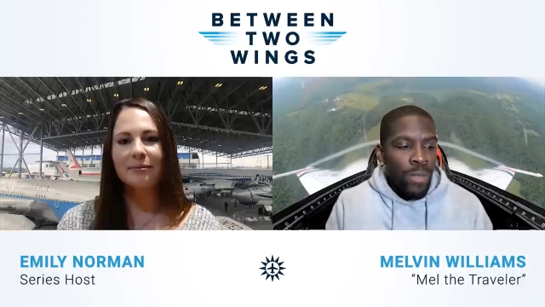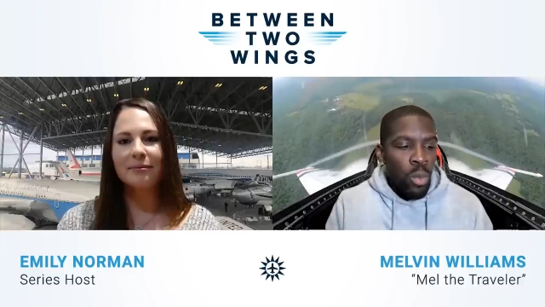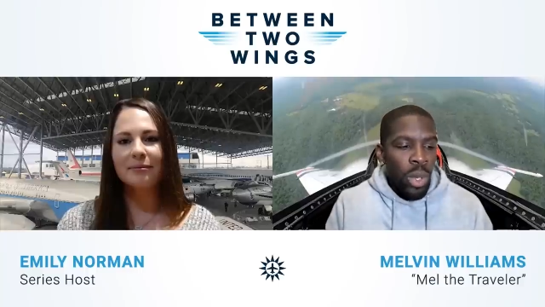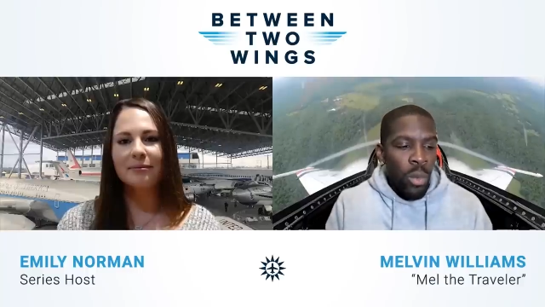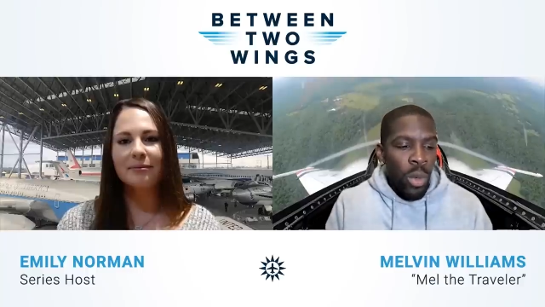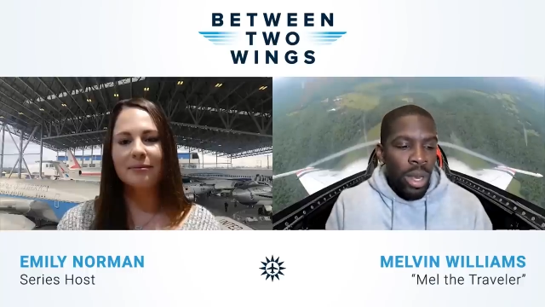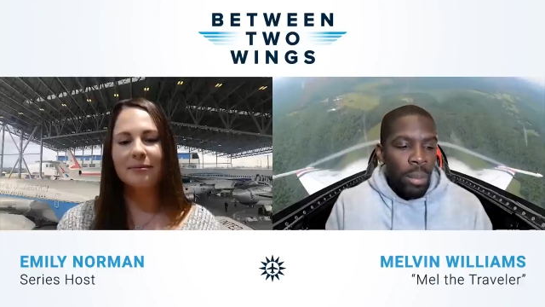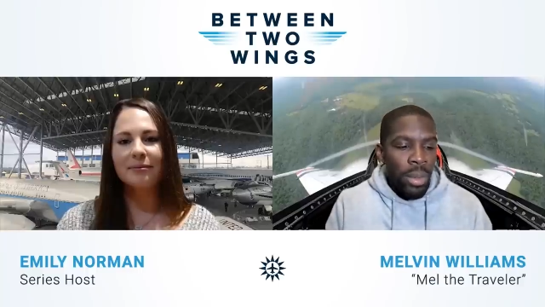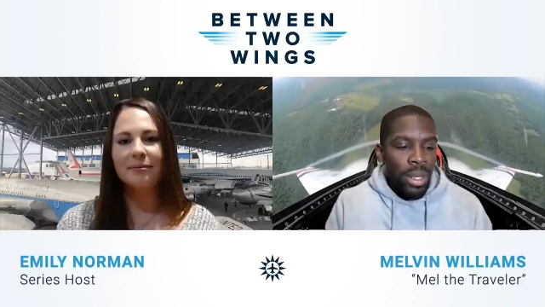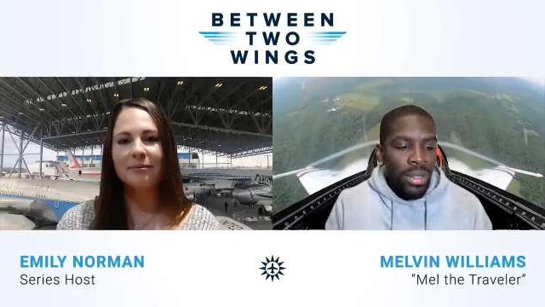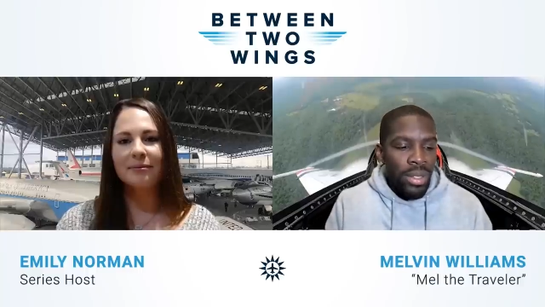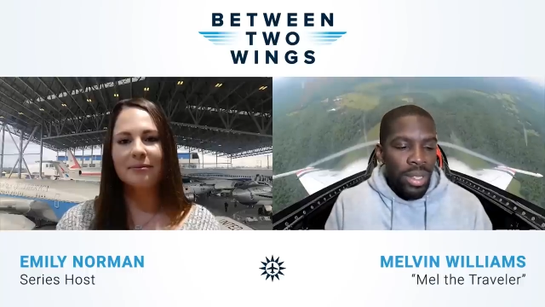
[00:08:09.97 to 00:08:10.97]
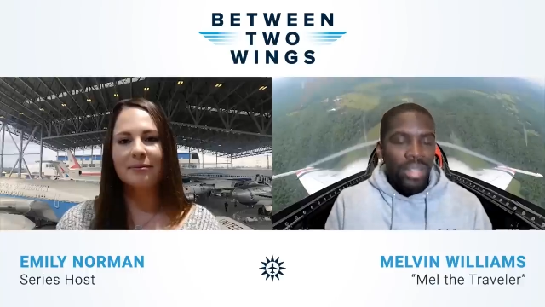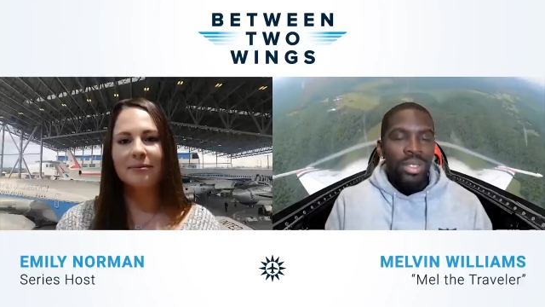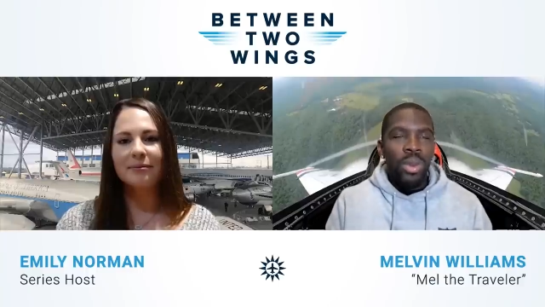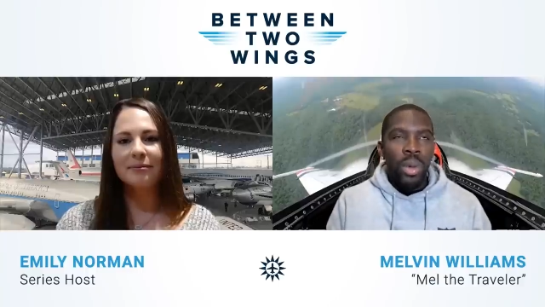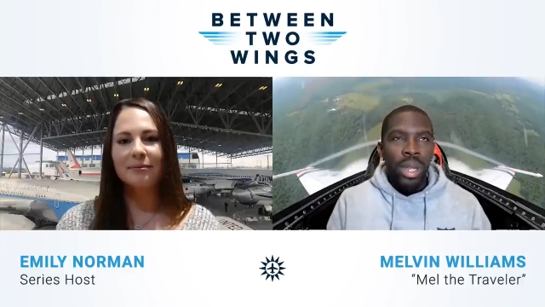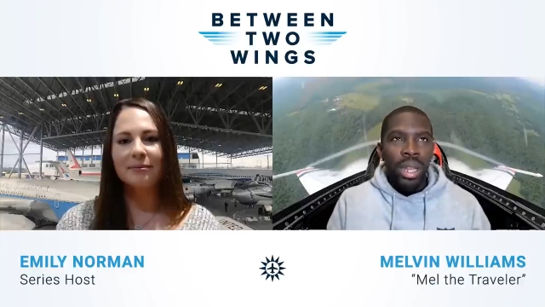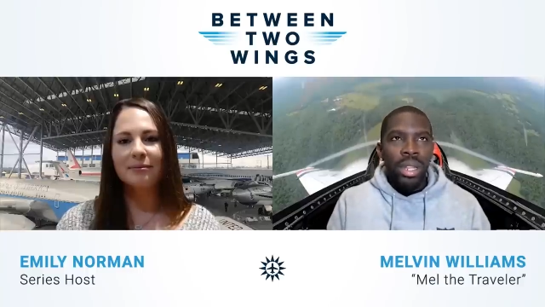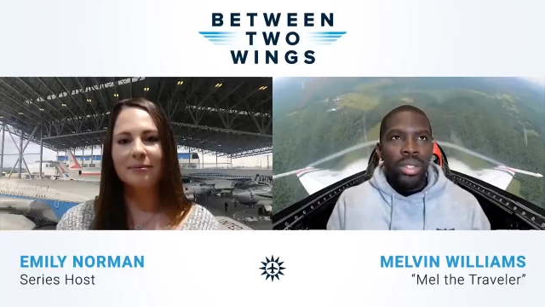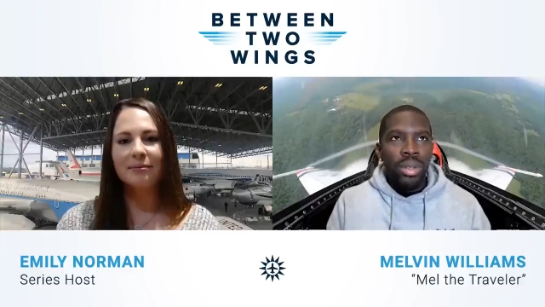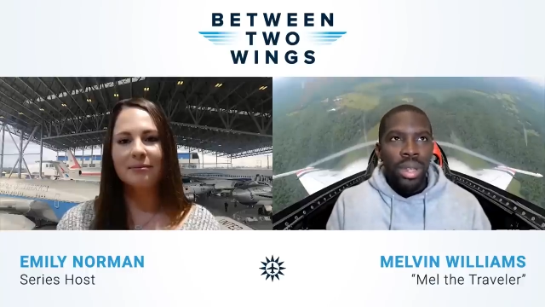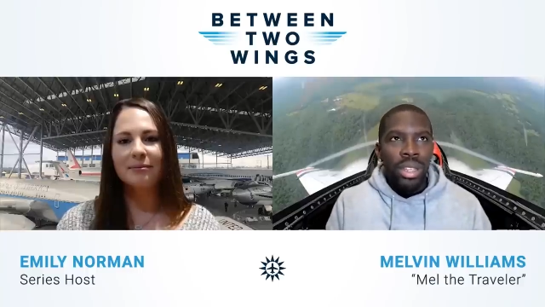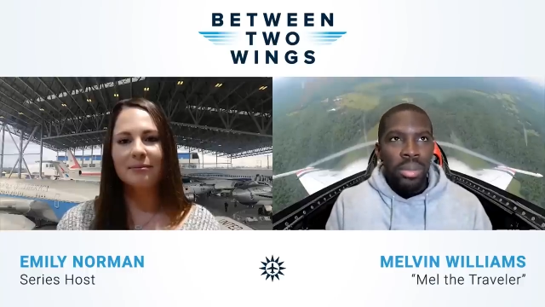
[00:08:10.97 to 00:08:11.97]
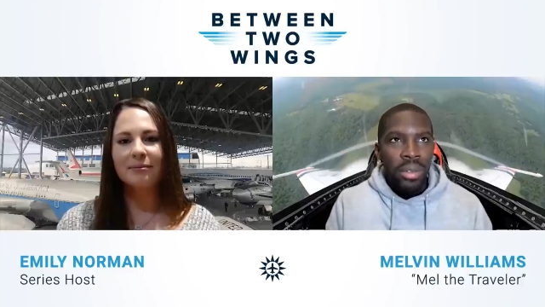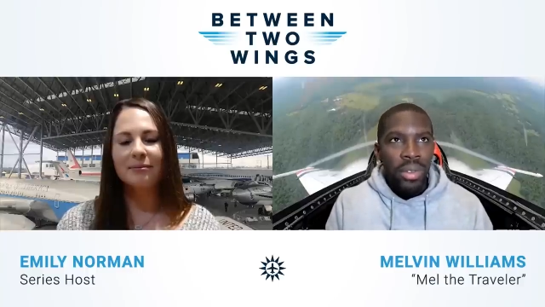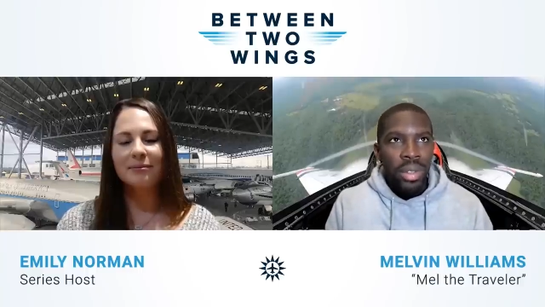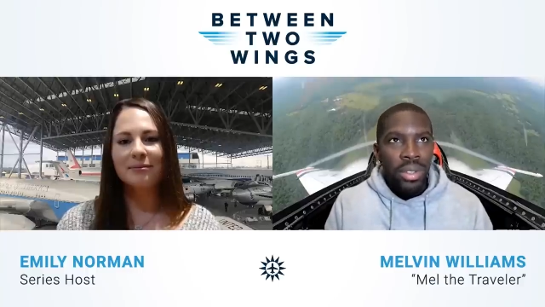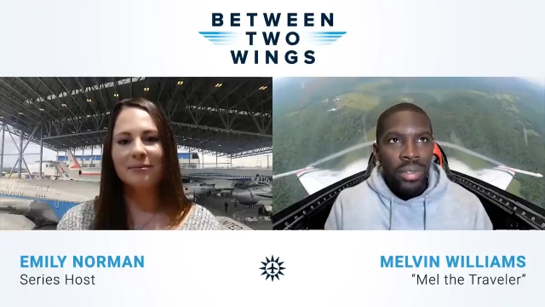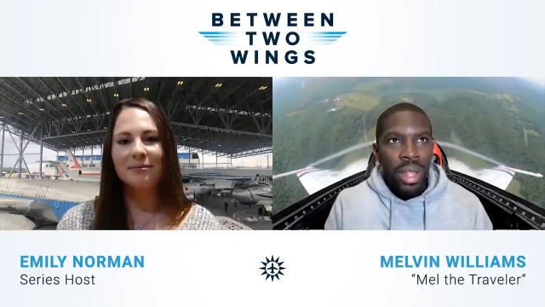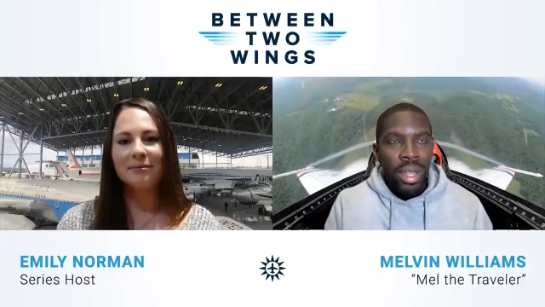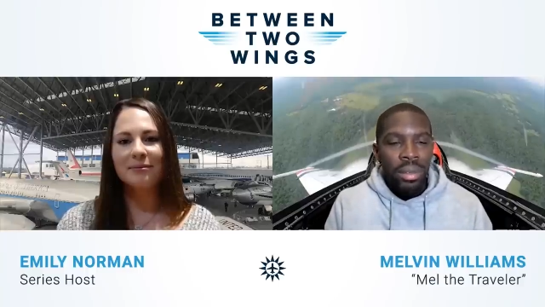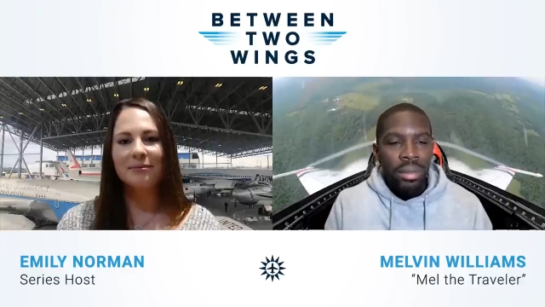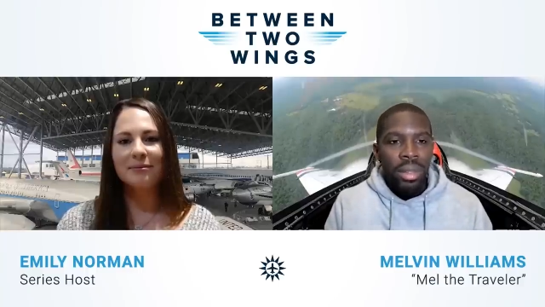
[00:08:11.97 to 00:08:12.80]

Speaker 1: we went up in a Cessna 182. That was my first flight.